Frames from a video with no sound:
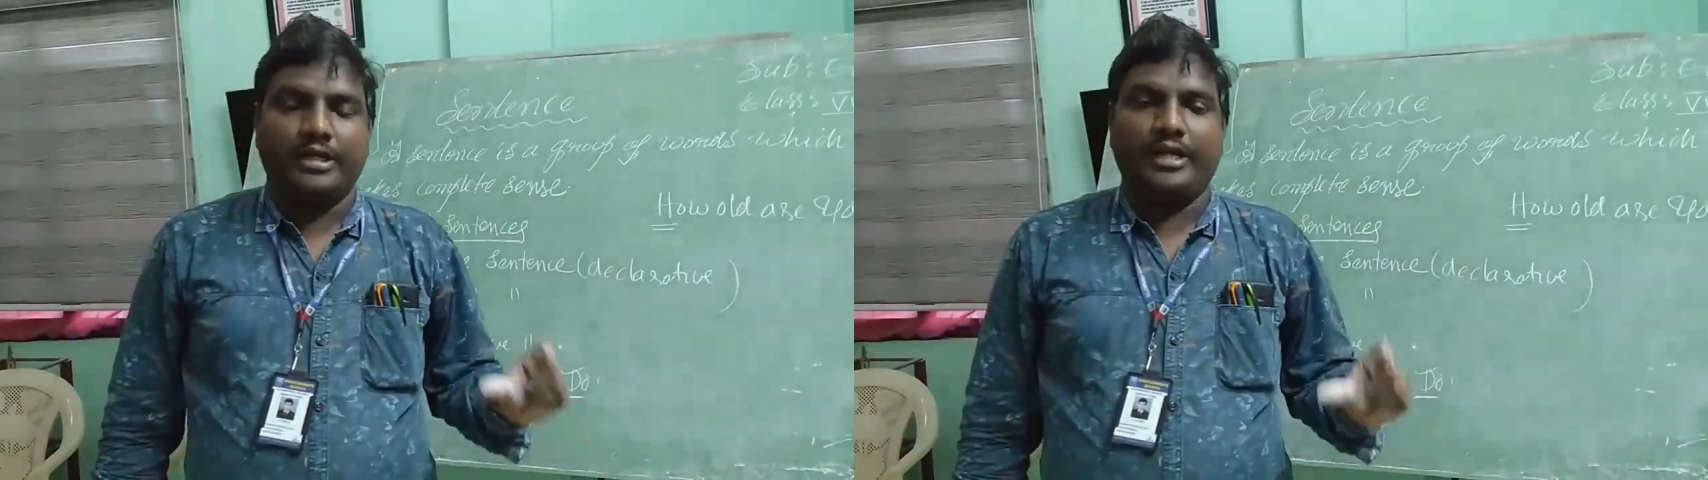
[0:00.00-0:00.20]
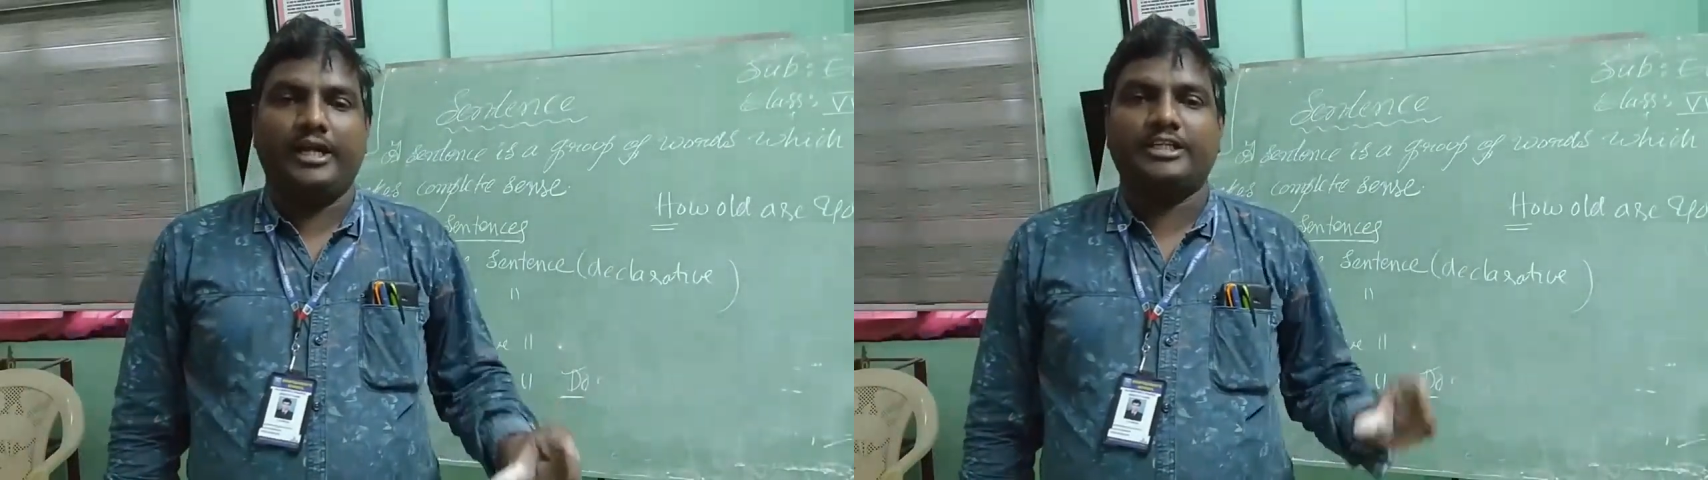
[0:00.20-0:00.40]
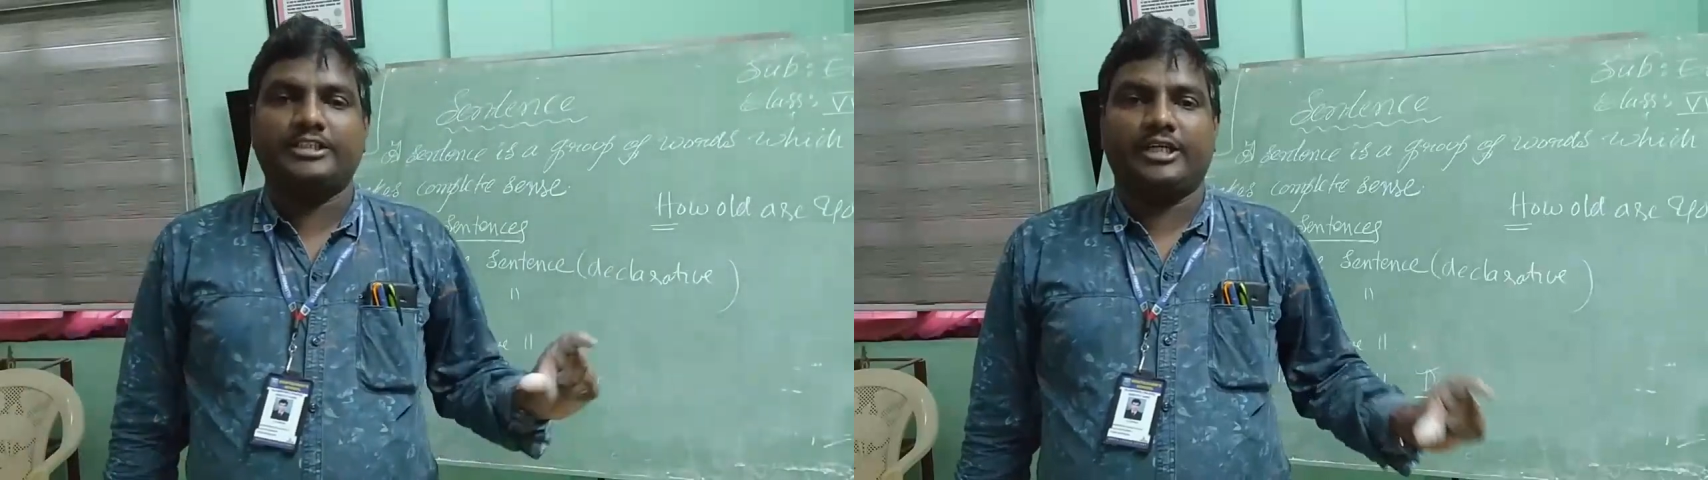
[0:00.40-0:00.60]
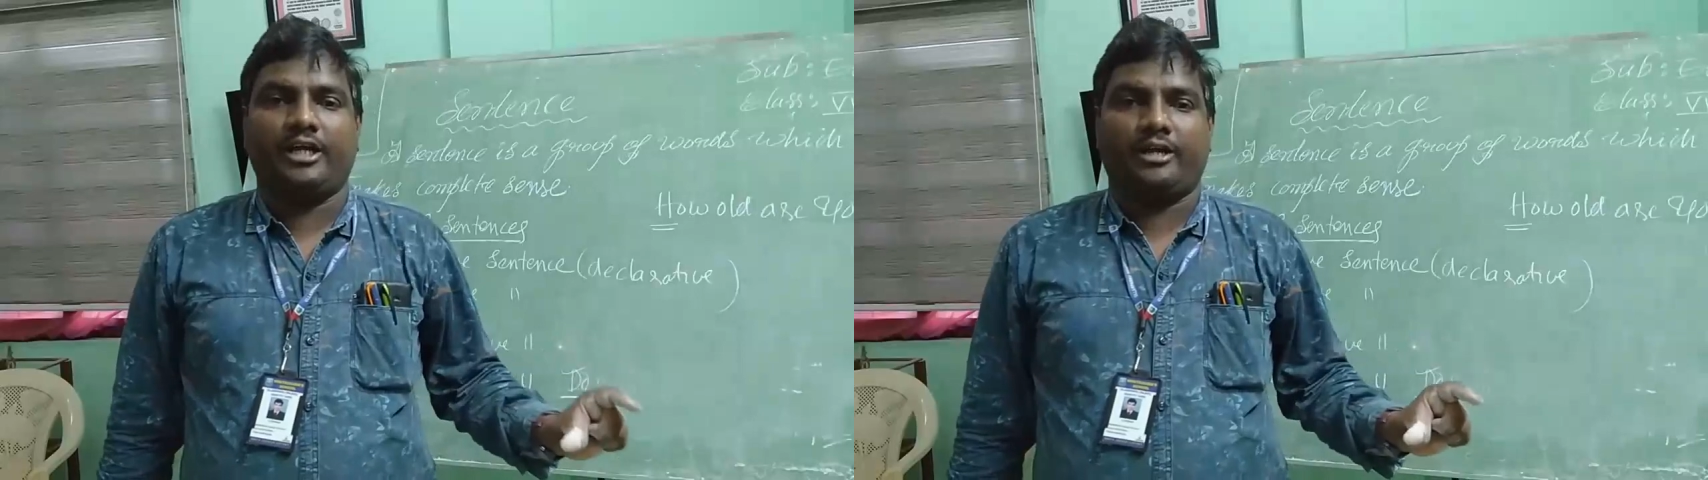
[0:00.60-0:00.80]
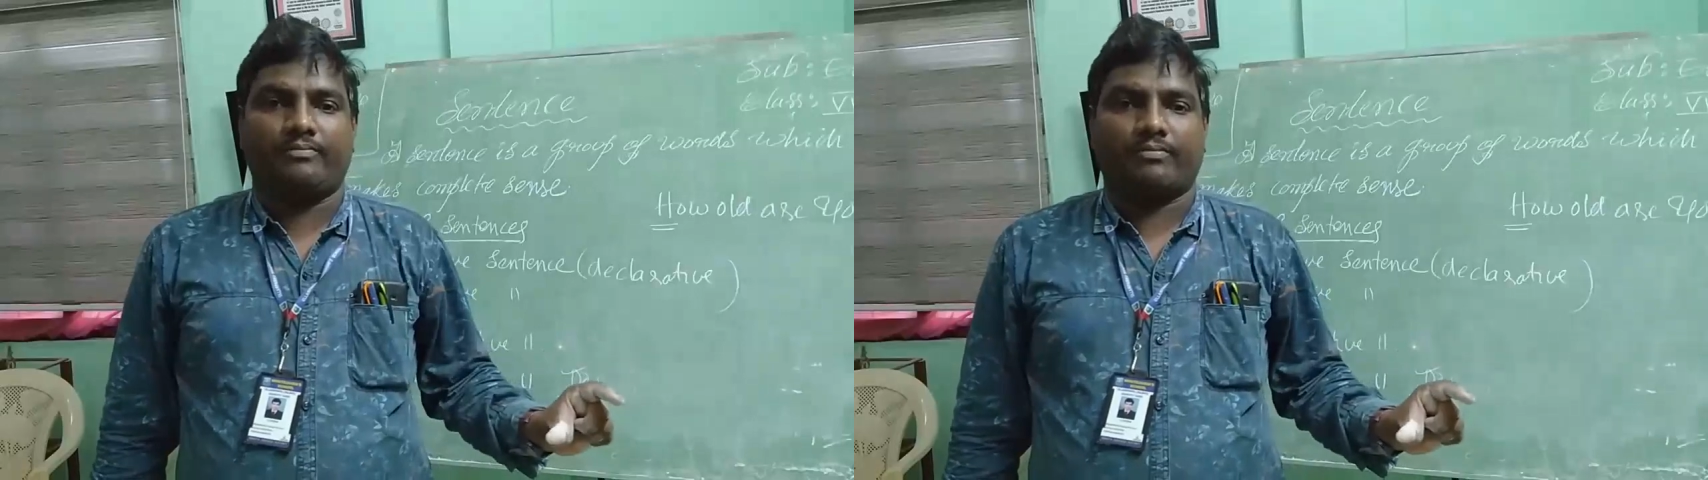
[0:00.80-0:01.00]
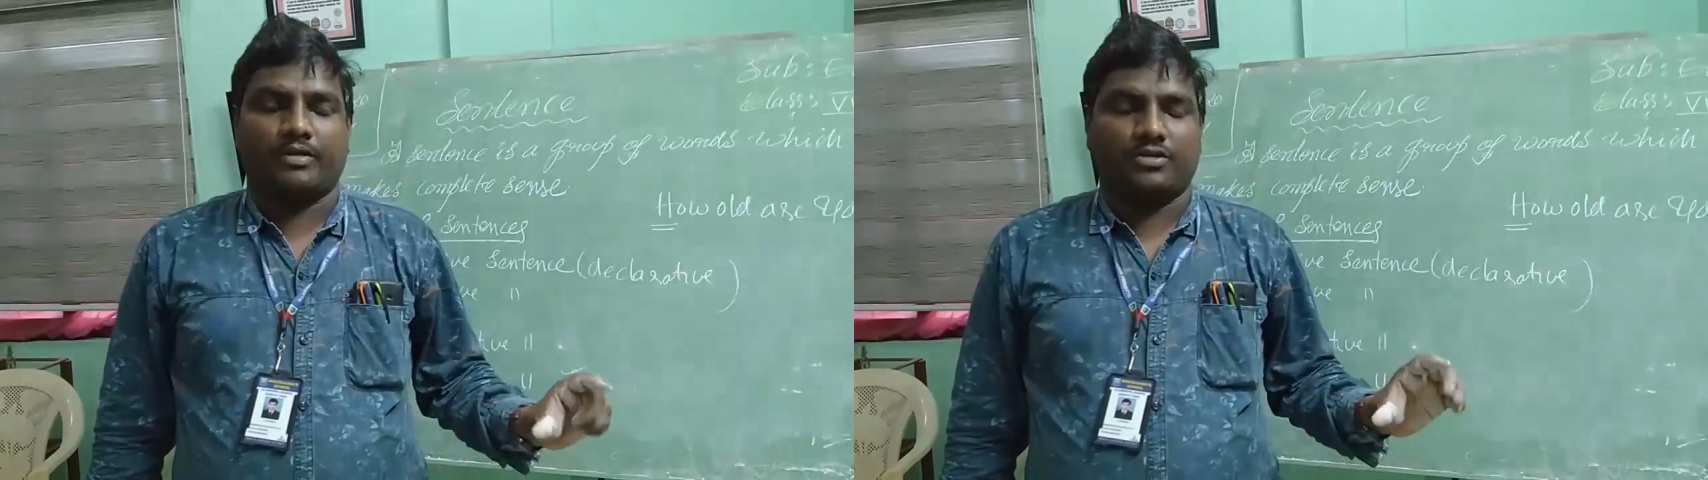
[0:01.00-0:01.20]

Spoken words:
Is, she,